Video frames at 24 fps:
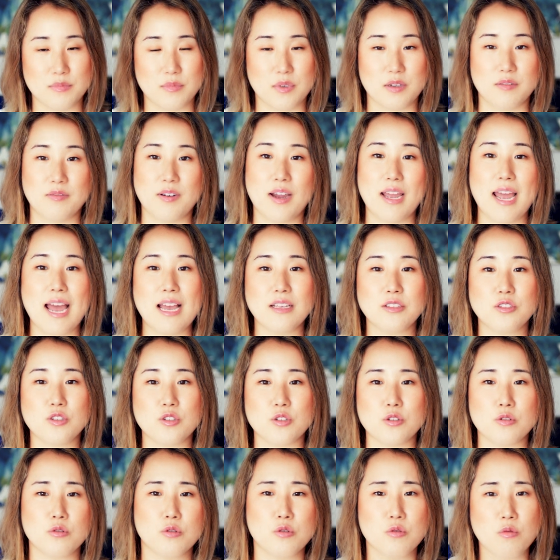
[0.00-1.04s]
If I asked
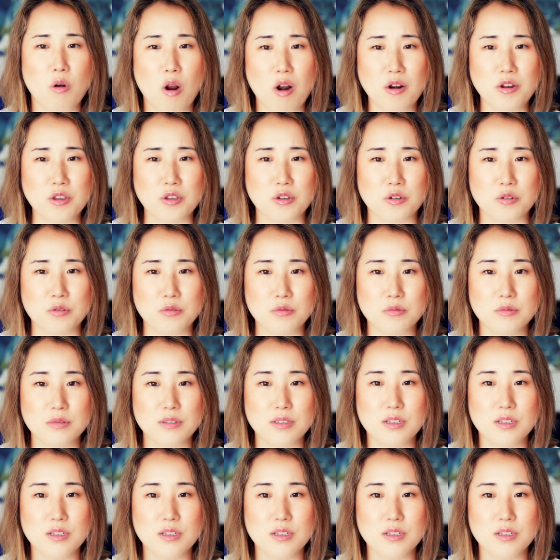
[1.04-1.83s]
you, who are you?